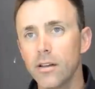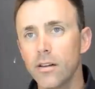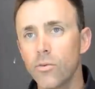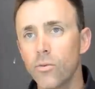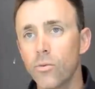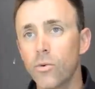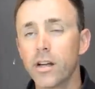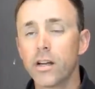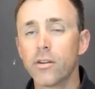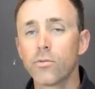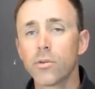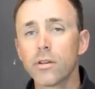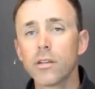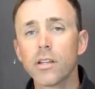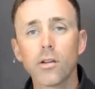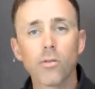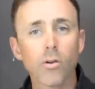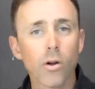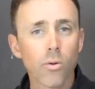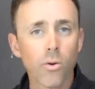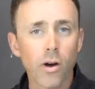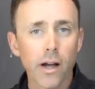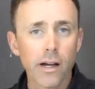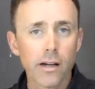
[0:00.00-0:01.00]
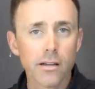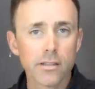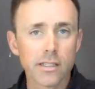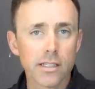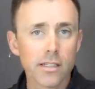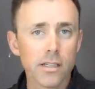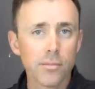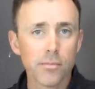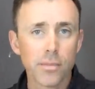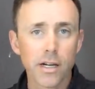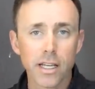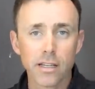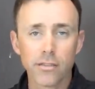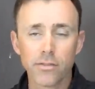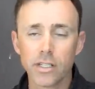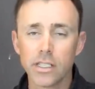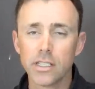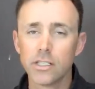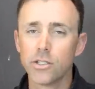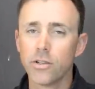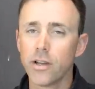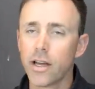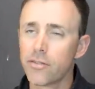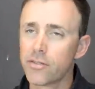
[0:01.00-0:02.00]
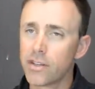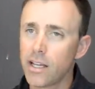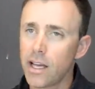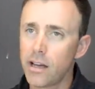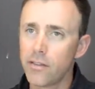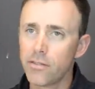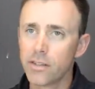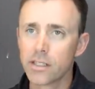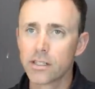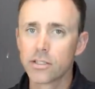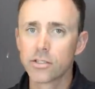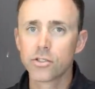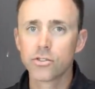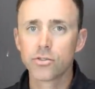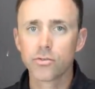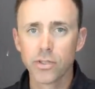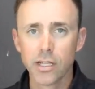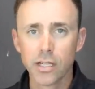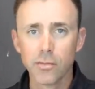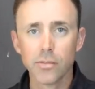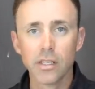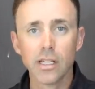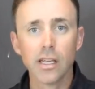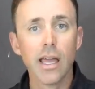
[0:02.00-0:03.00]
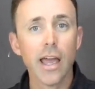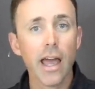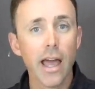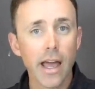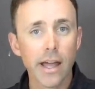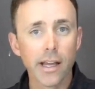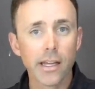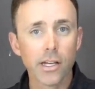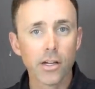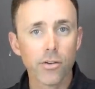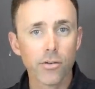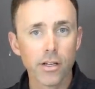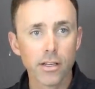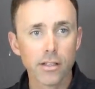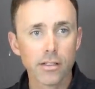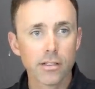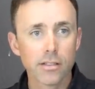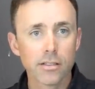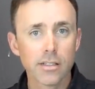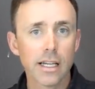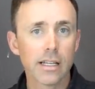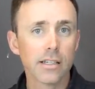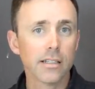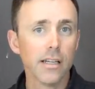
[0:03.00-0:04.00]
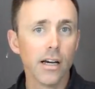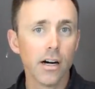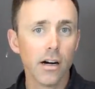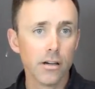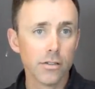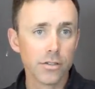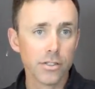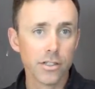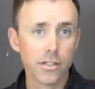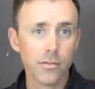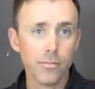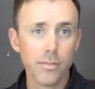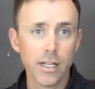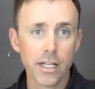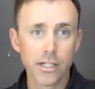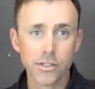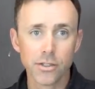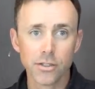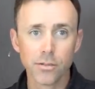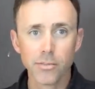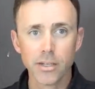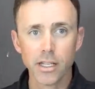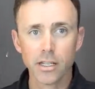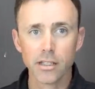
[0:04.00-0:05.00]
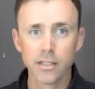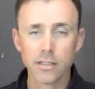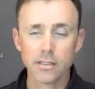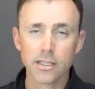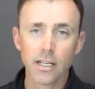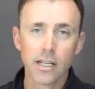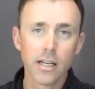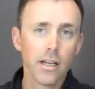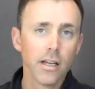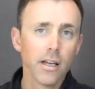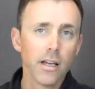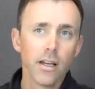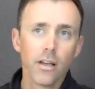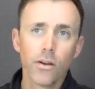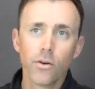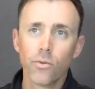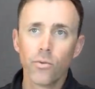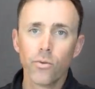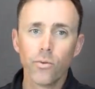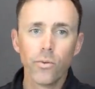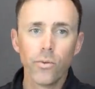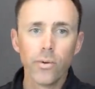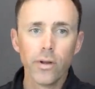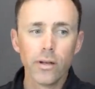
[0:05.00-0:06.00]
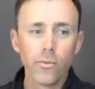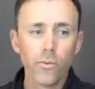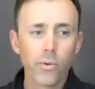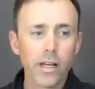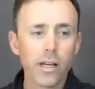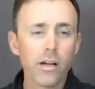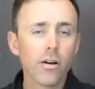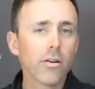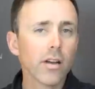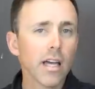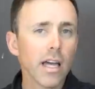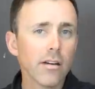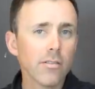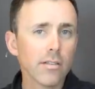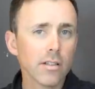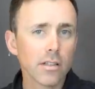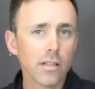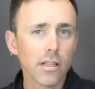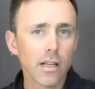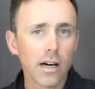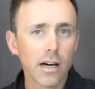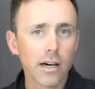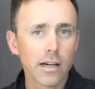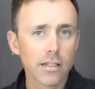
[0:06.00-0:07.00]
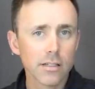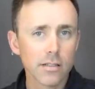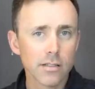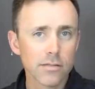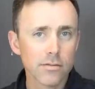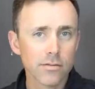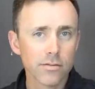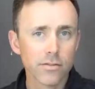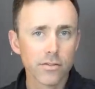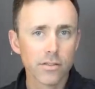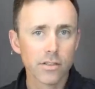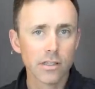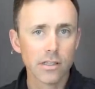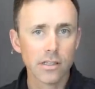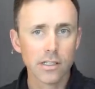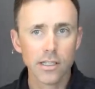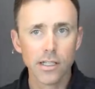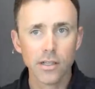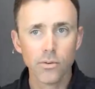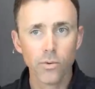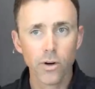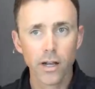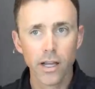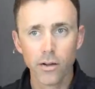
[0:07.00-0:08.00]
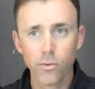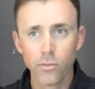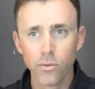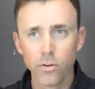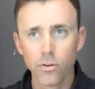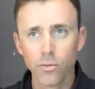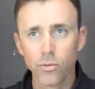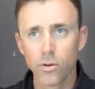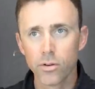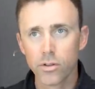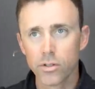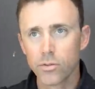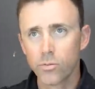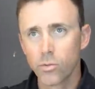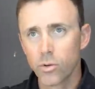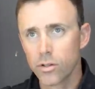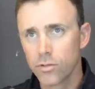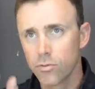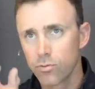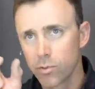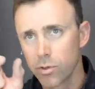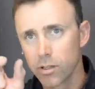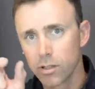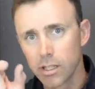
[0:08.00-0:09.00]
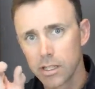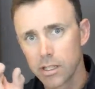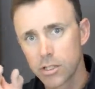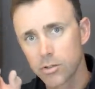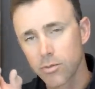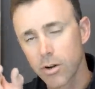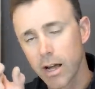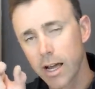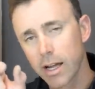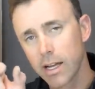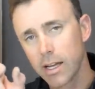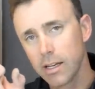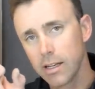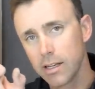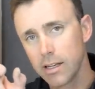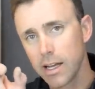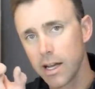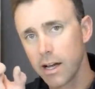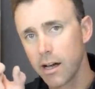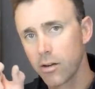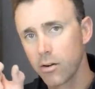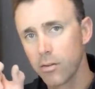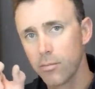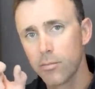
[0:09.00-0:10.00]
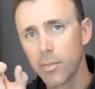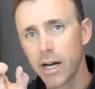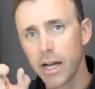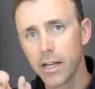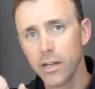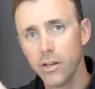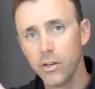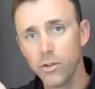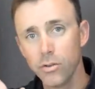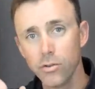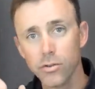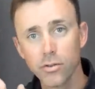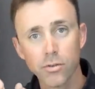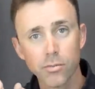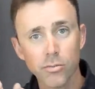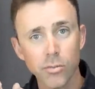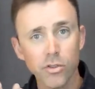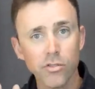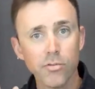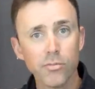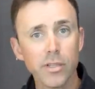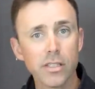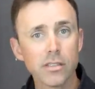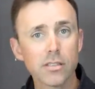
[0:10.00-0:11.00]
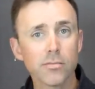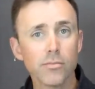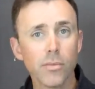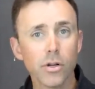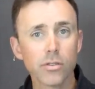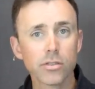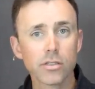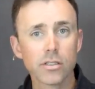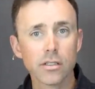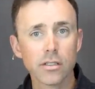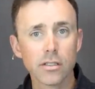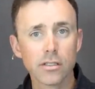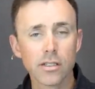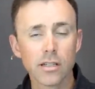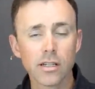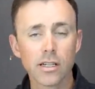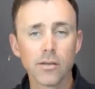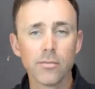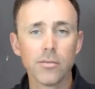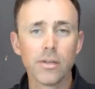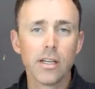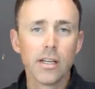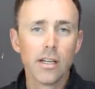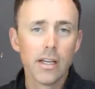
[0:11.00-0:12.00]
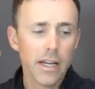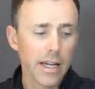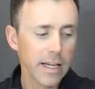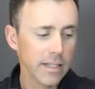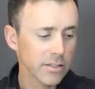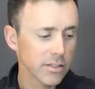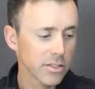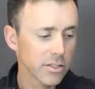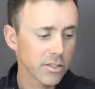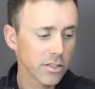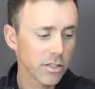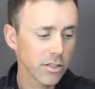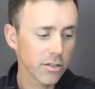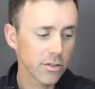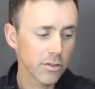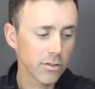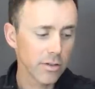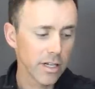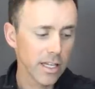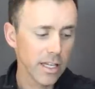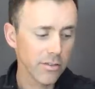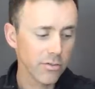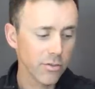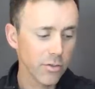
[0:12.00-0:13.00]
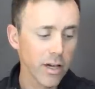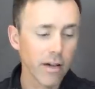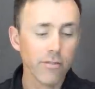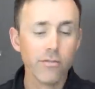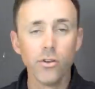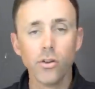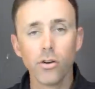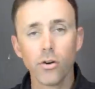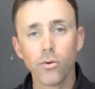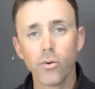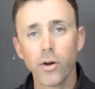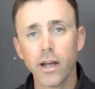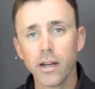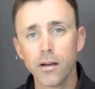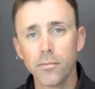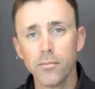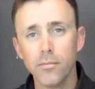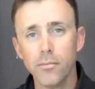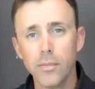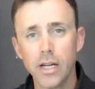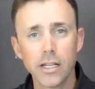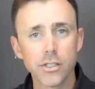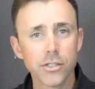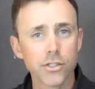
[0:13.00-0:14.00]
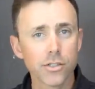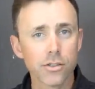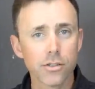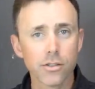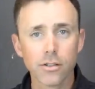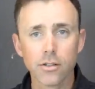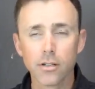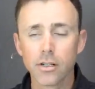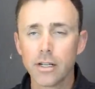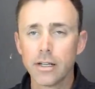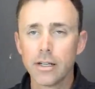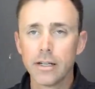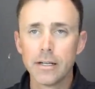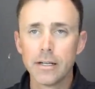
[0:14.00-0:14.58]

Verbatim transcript: what it really requires in the bike fit is you have to have extremely accurate technology to measure because we, we don't have a lot of leeway. We're, we're, we're really tracking down minute movements most of the time. And so if you have no way to measure,